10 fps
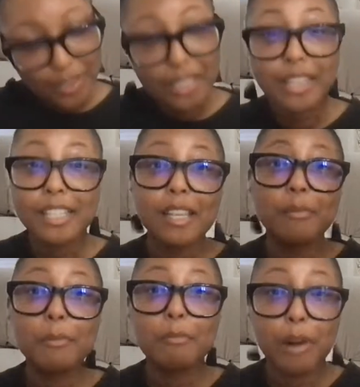This has
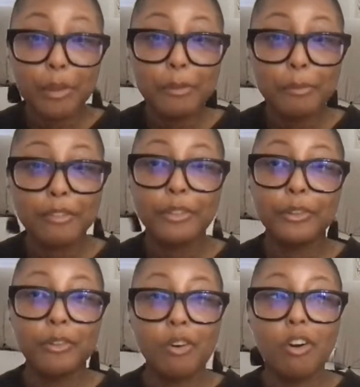been bothering me for
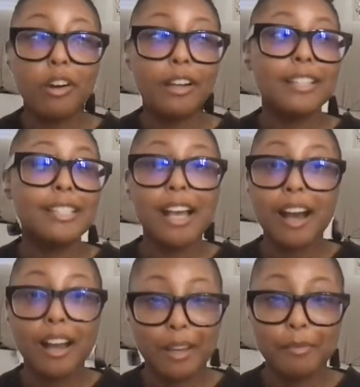a long
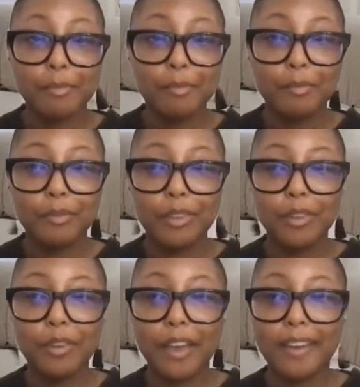time.
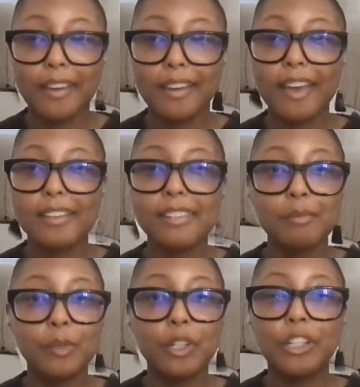Okay, as
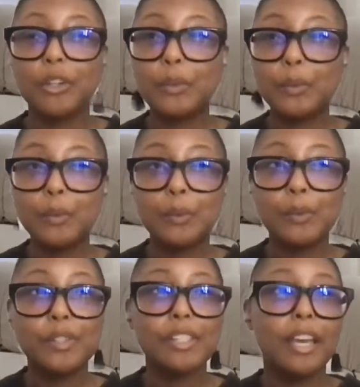someone
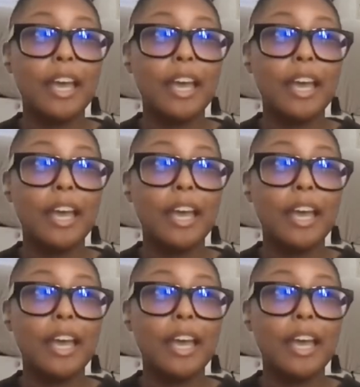whose